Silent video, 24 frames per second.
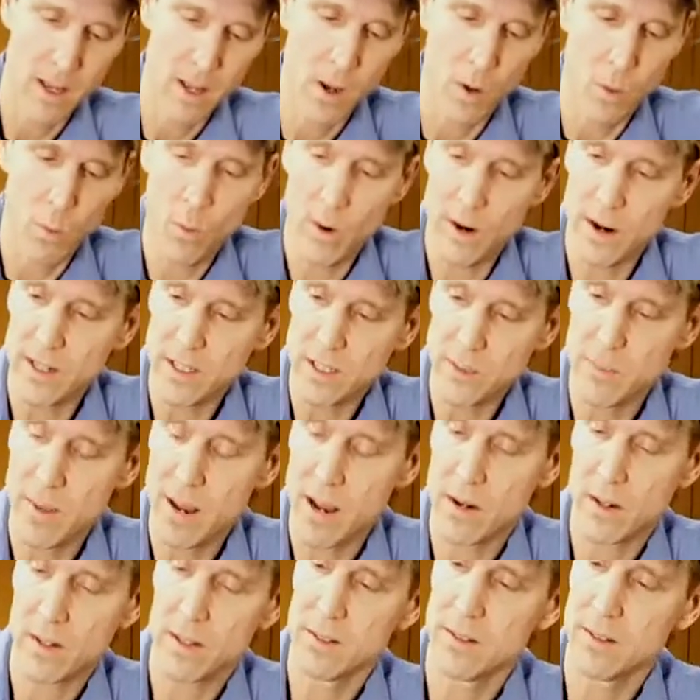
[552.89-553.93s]
Where it's
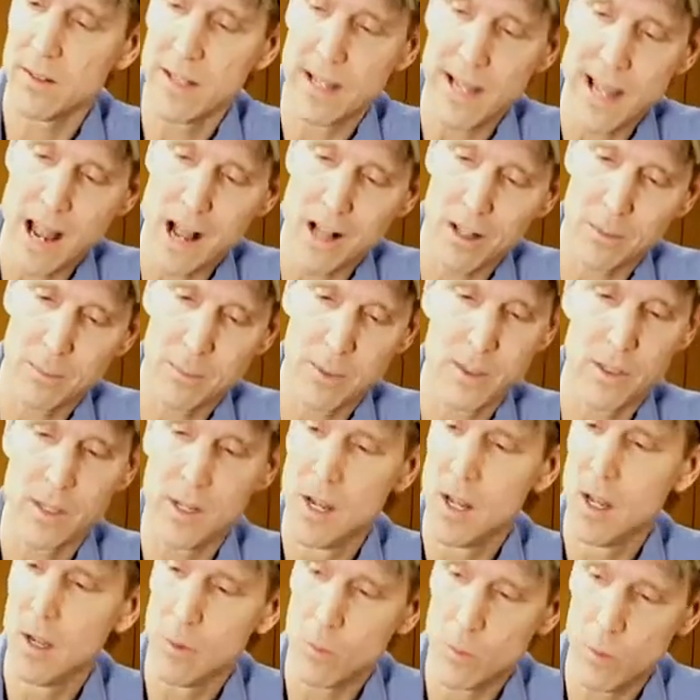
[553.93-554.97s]
mounted, the caliber,
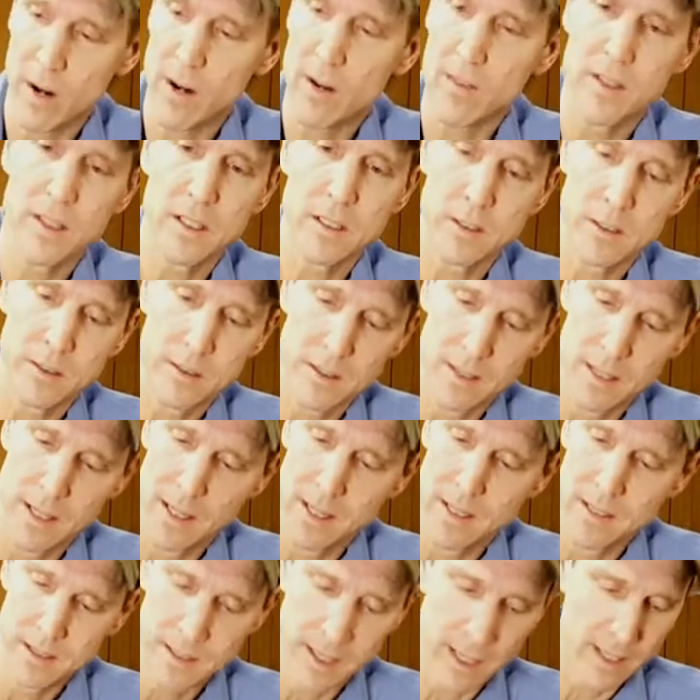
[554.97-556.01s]
where this
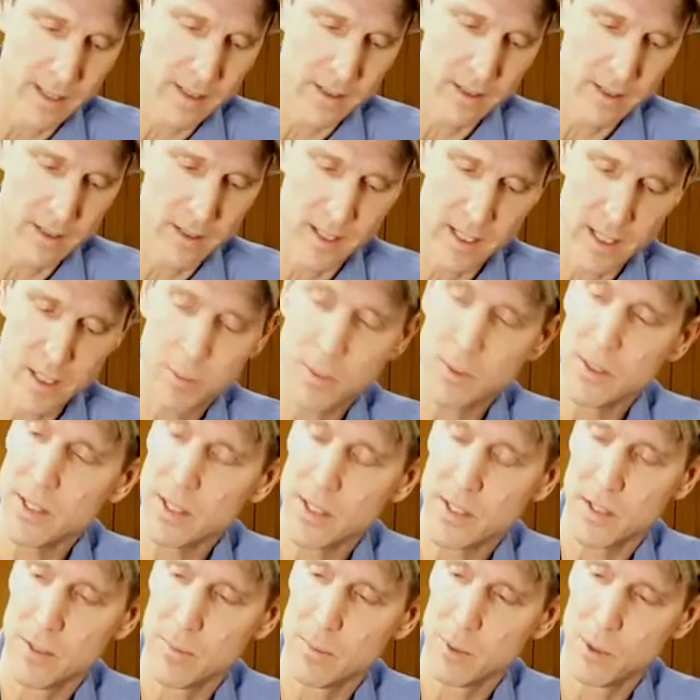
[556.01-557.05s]
sends these
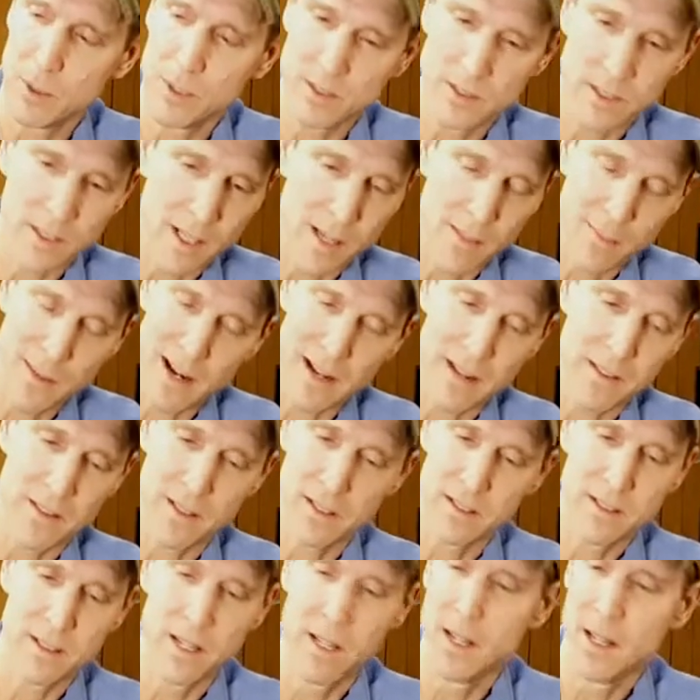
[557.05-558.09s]
particular bullets to come out of
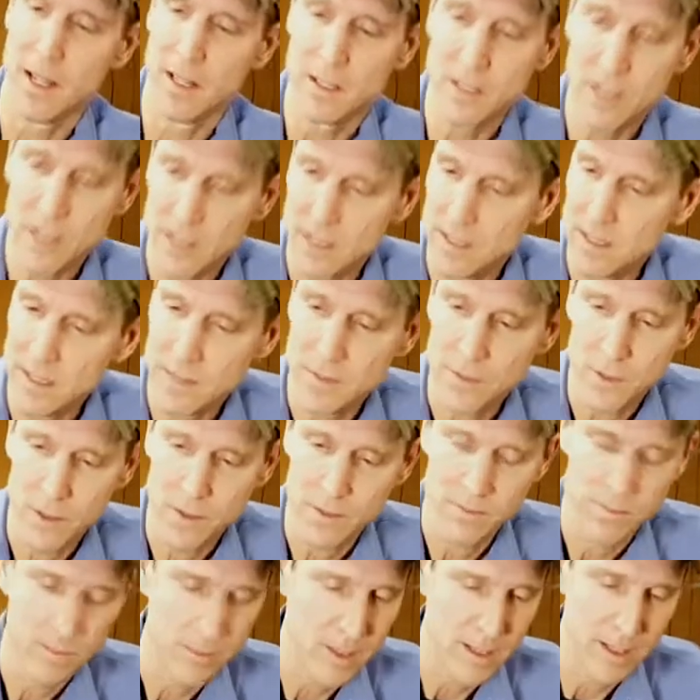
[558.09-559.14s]
this, it's going to
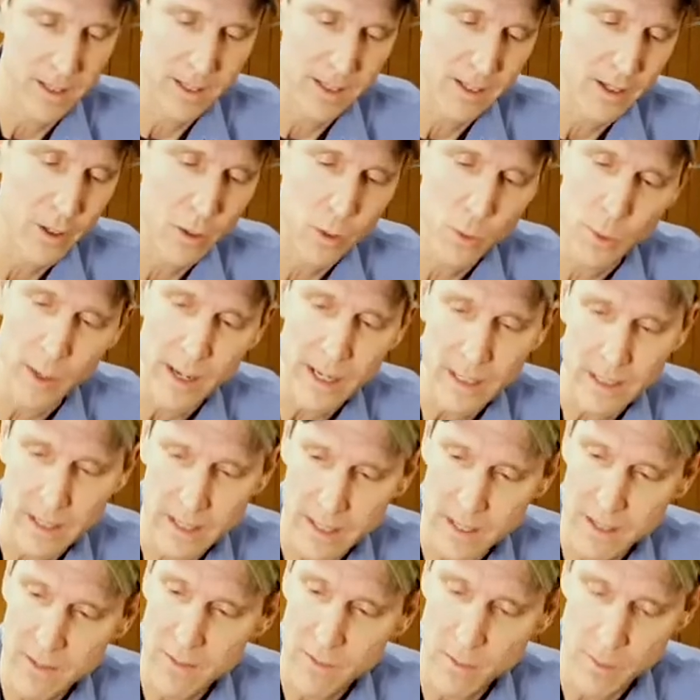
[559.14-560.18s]
differ,
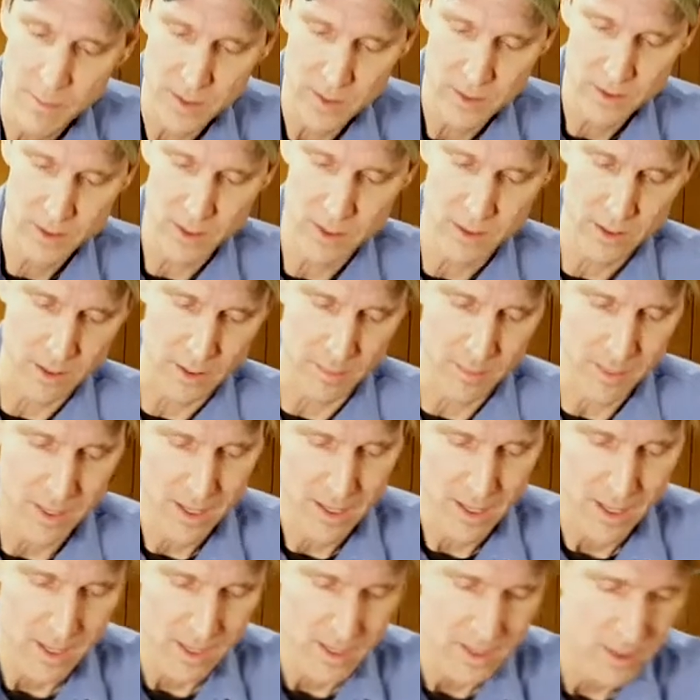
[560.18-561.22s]
greatly from this system.
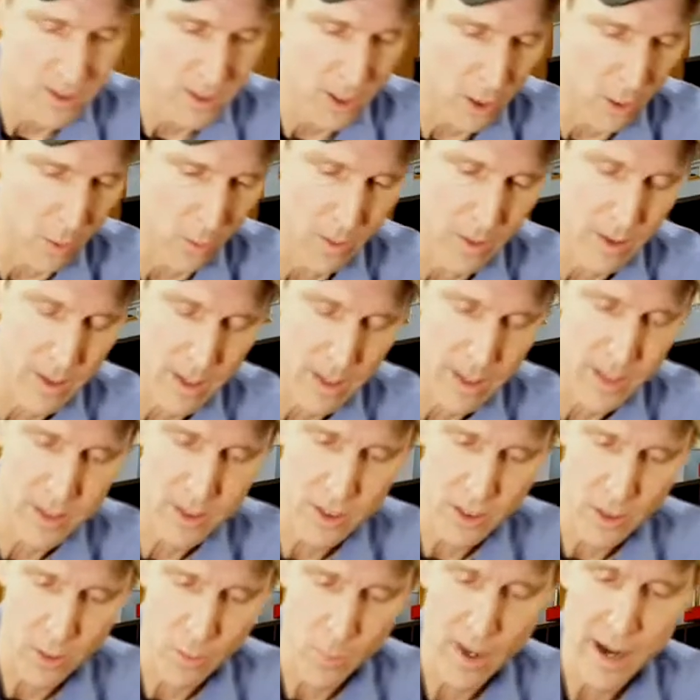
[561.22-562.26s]
So, is
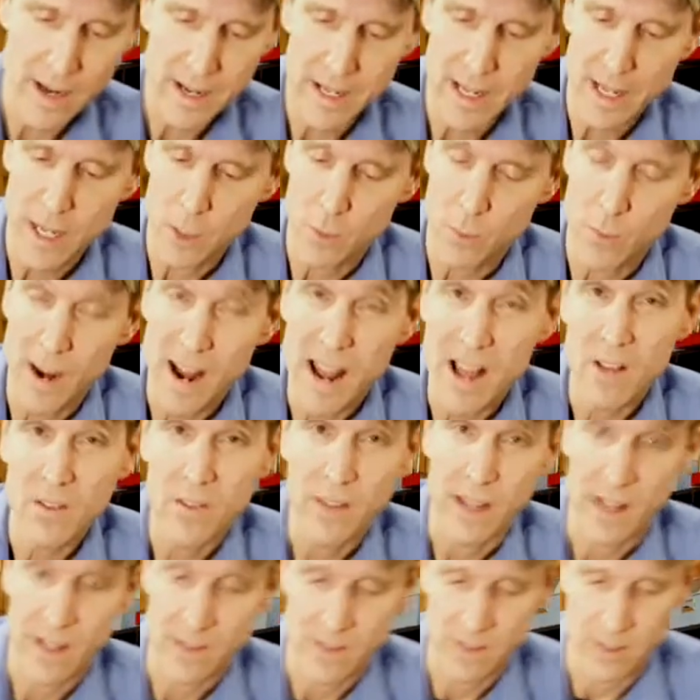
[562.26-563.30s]
there a way to get around
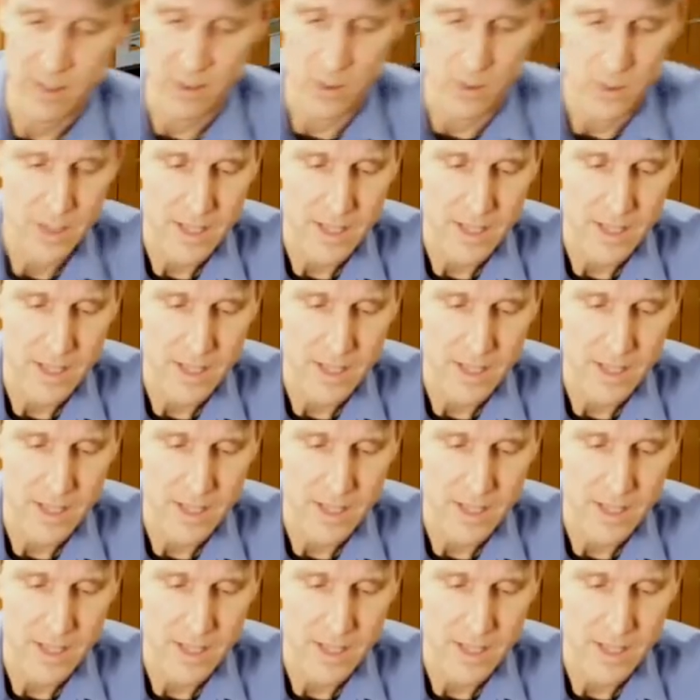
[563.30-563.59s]
that though?